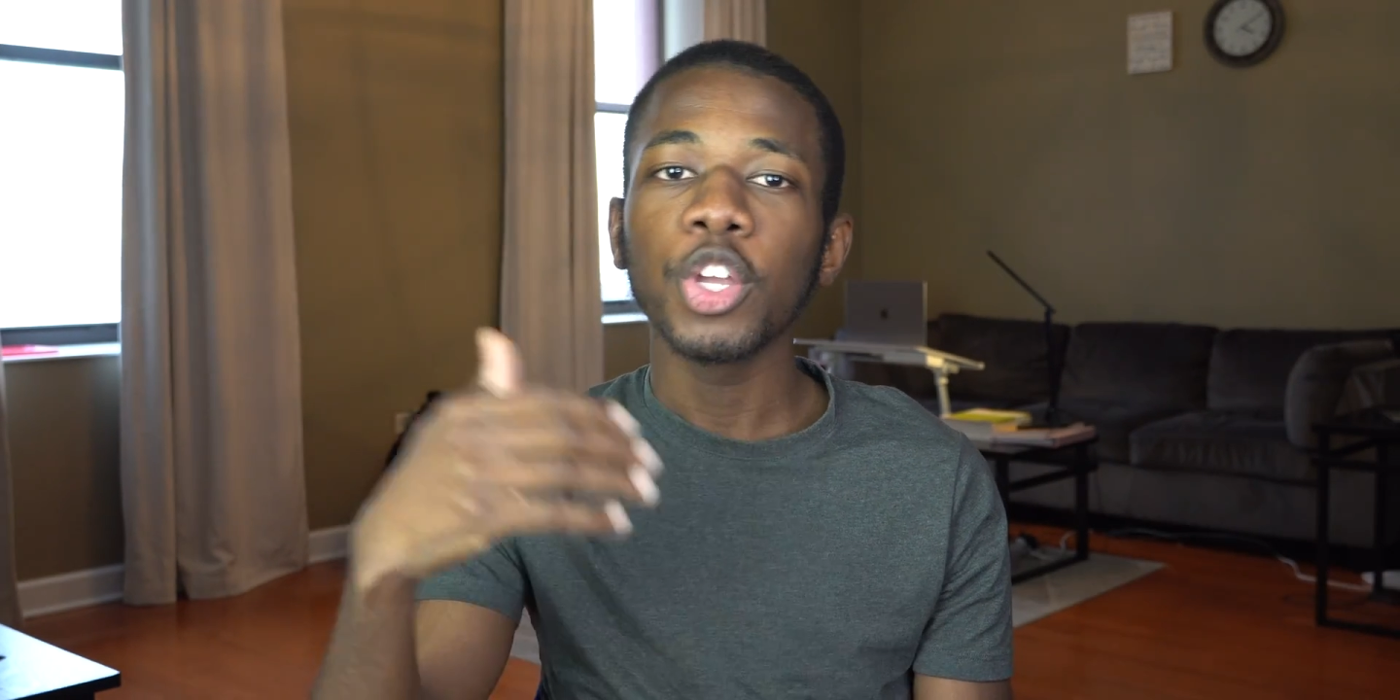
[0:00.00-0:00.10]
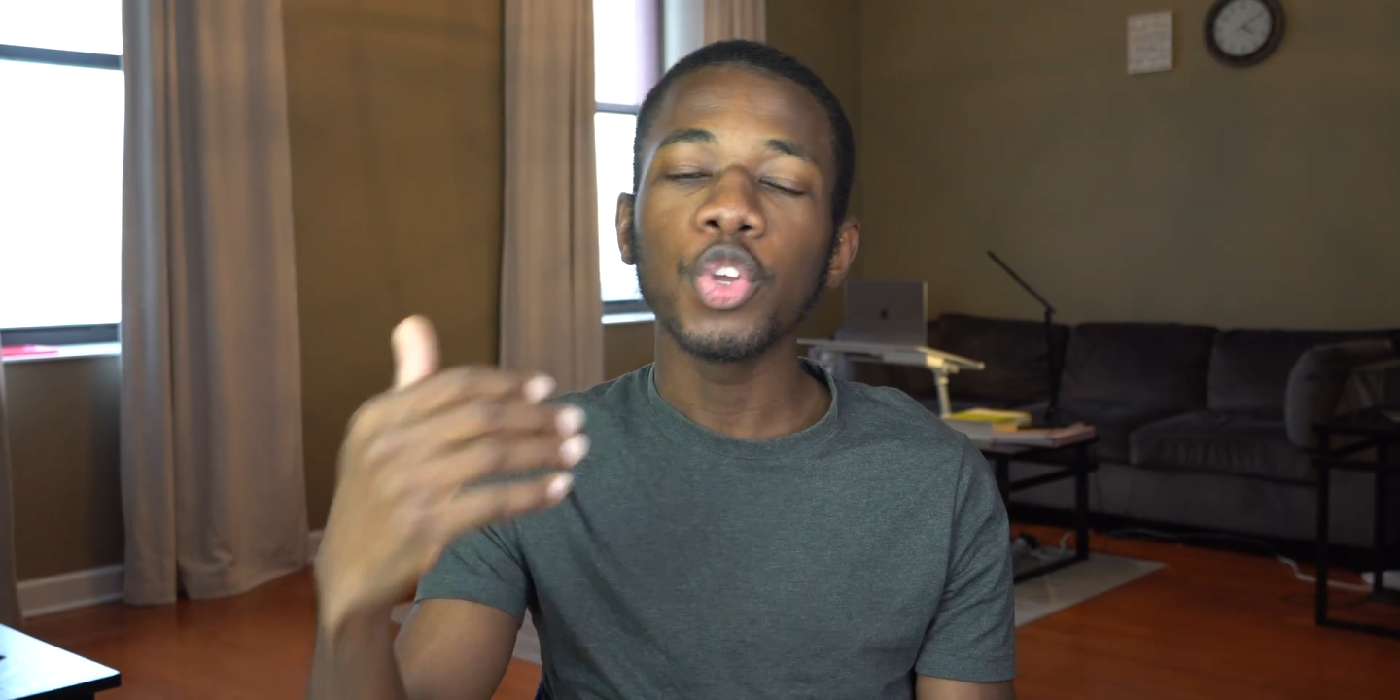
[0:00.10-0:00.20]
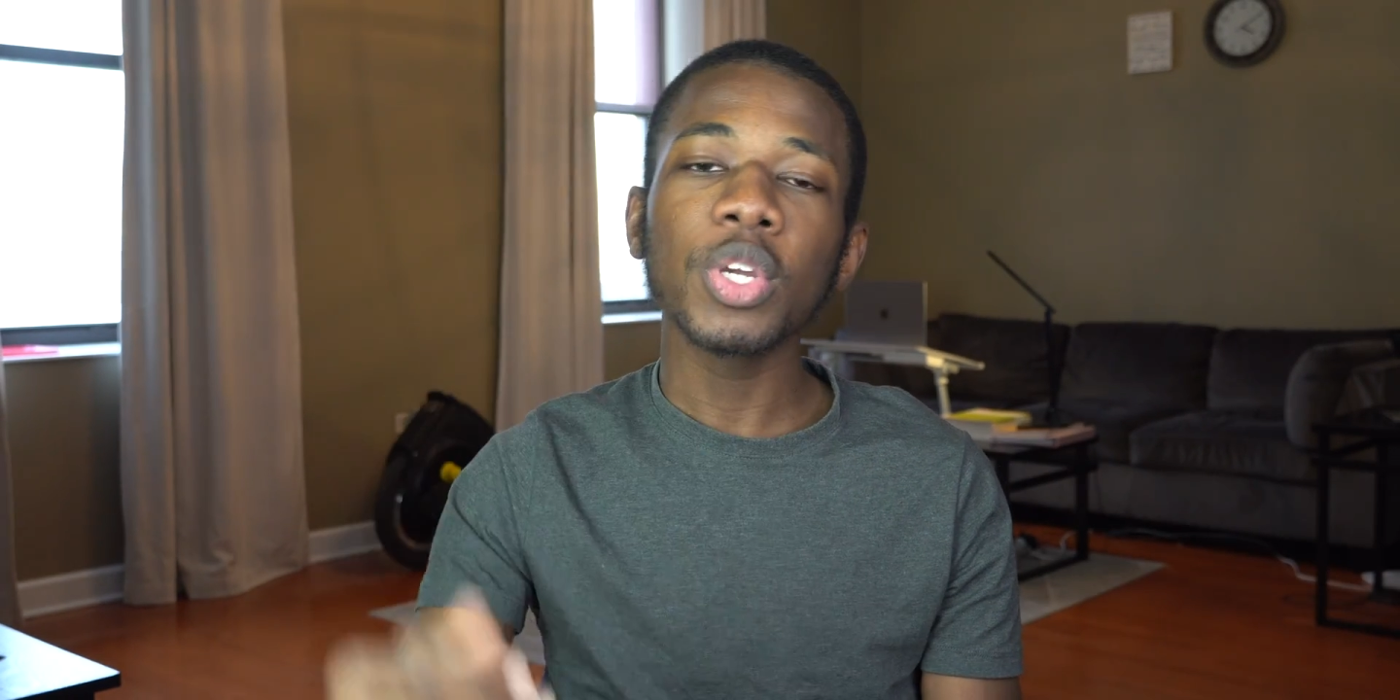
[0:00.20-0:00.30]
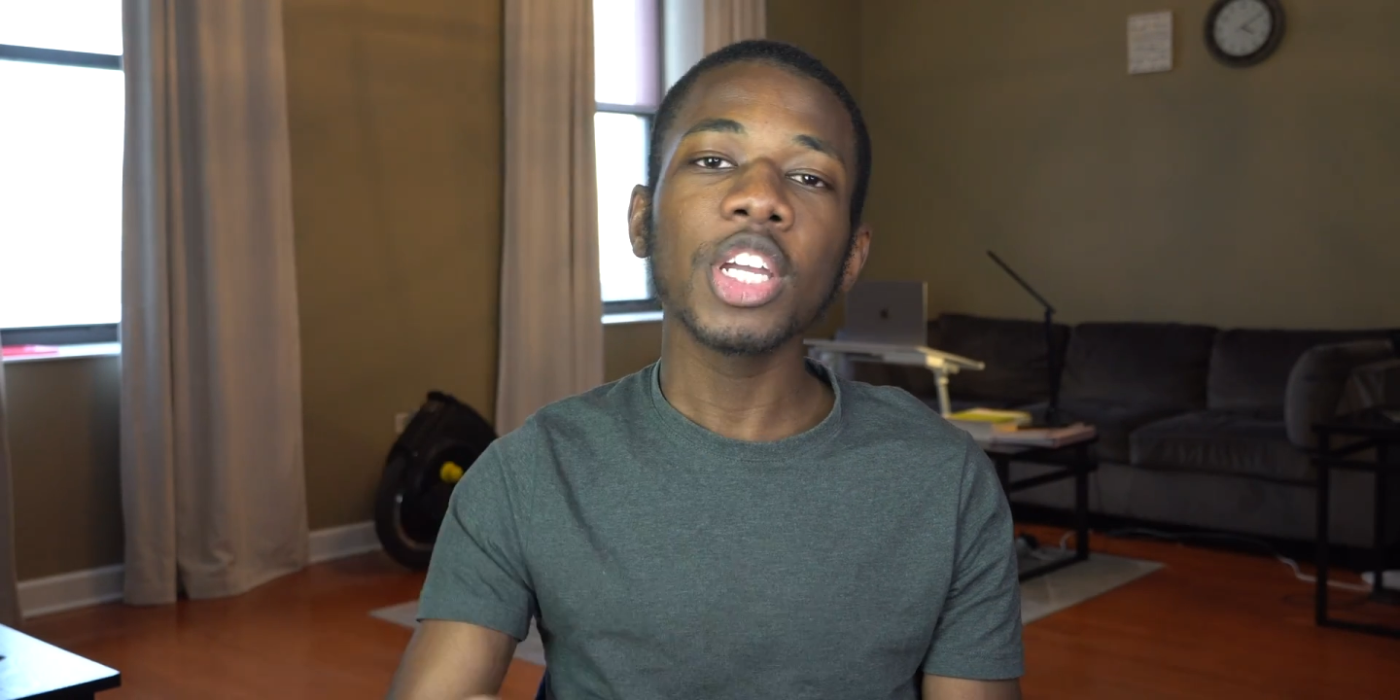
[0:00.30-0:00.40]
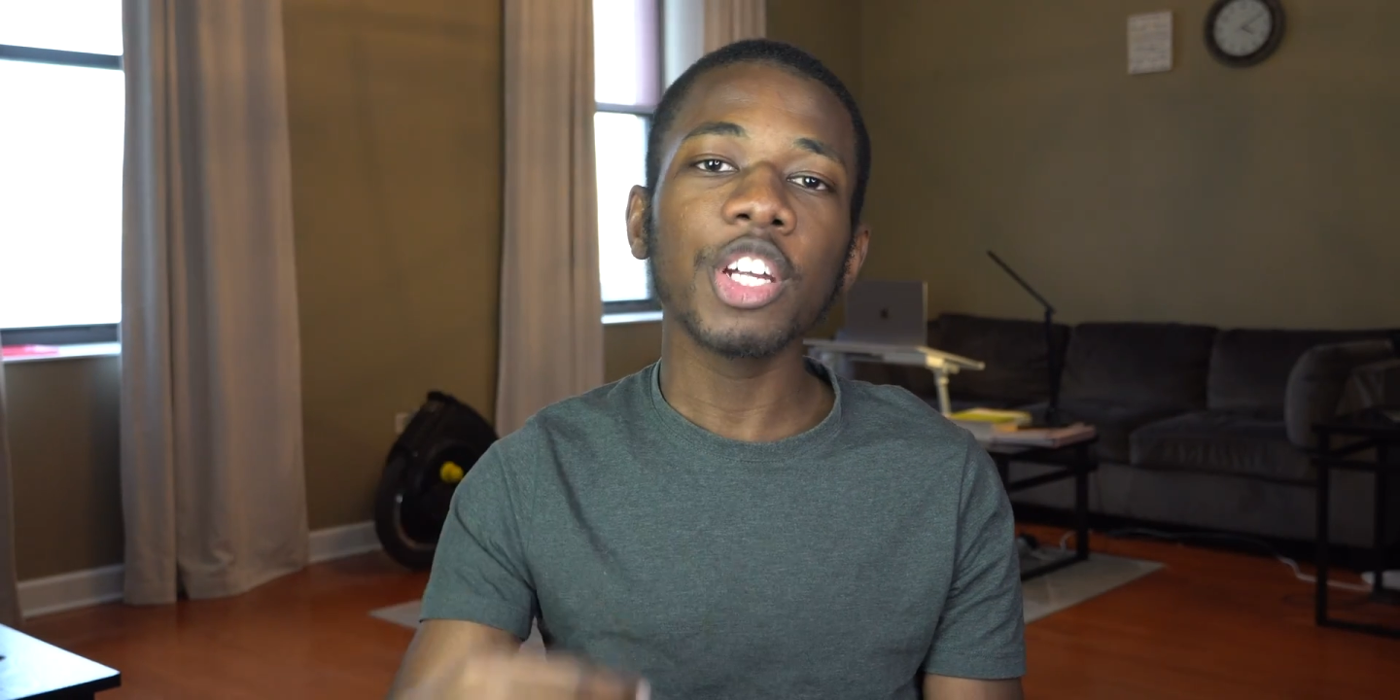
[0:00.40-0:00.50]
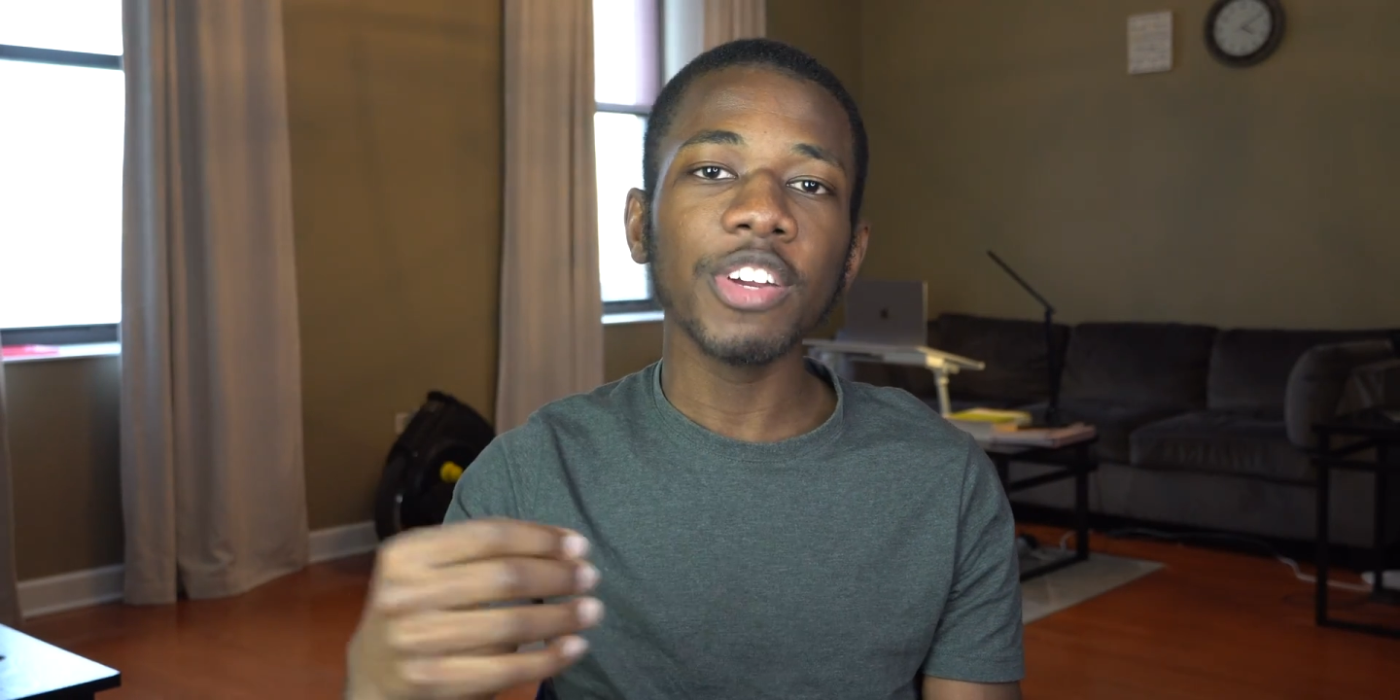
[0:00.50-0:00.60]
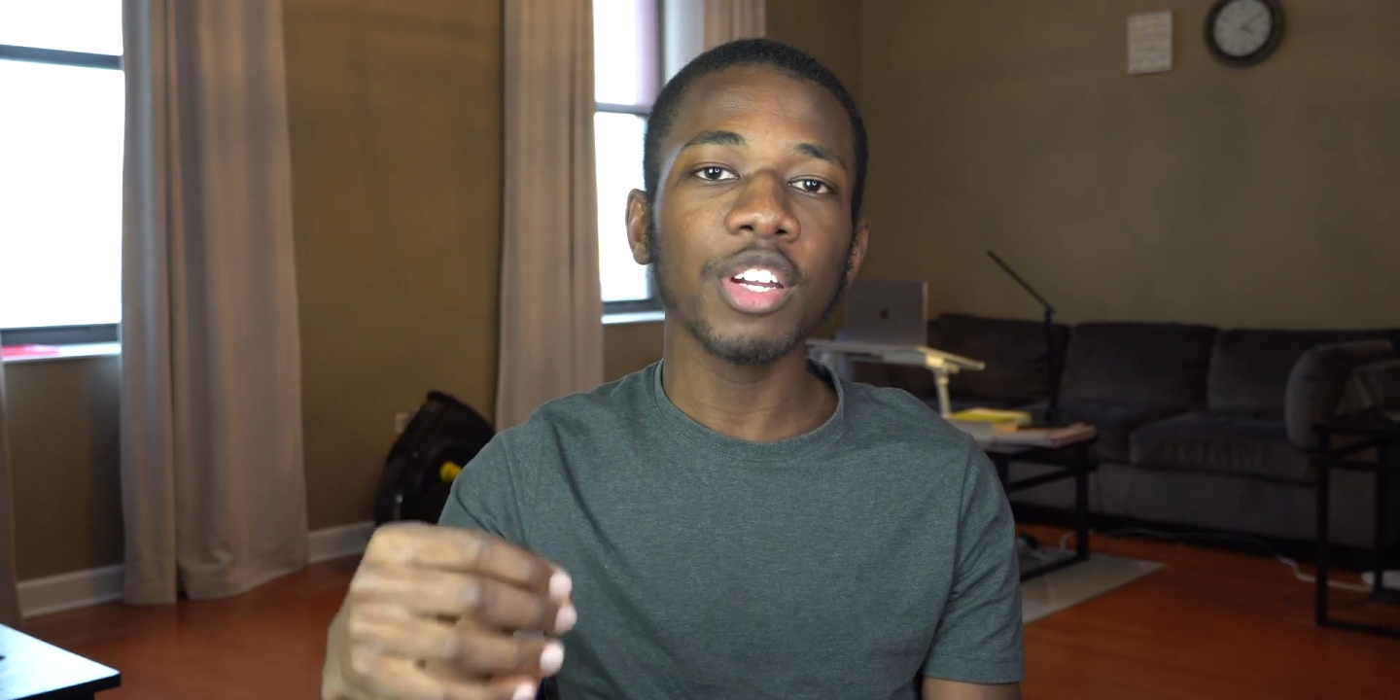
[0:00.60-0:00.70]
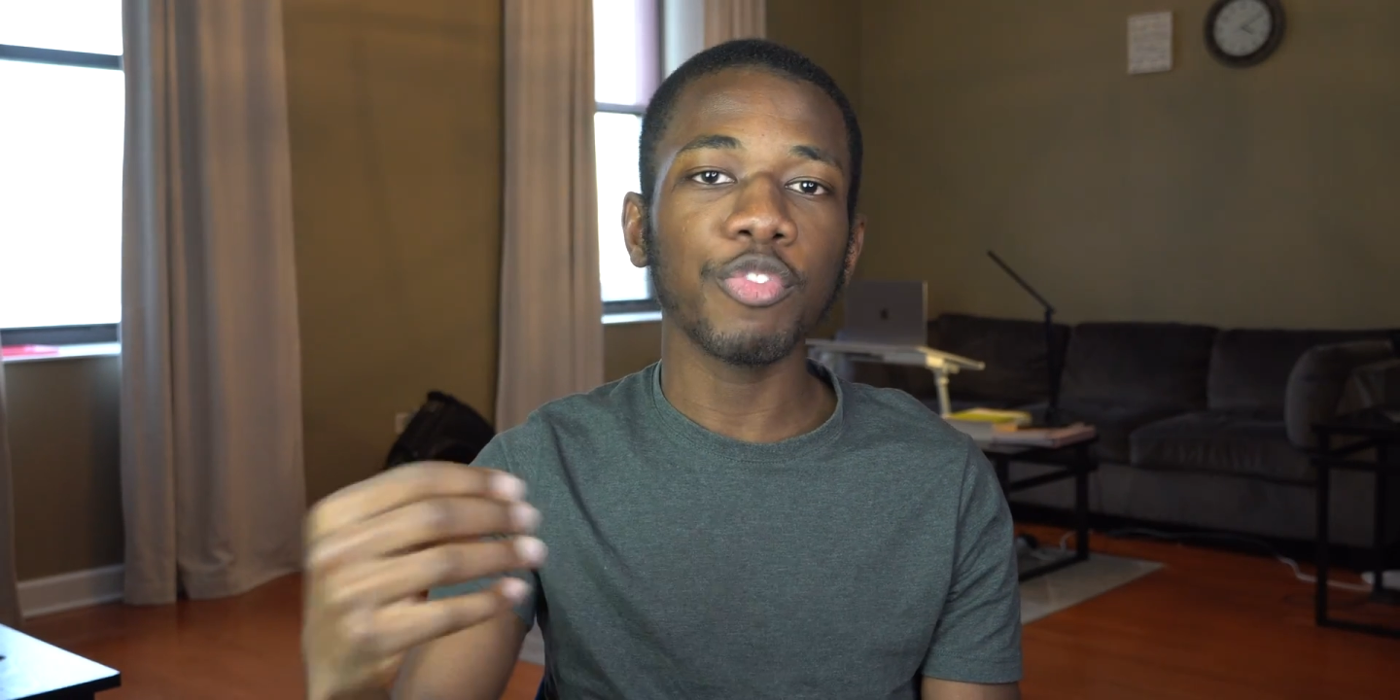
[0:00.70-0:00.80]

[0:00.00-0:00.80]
you can create a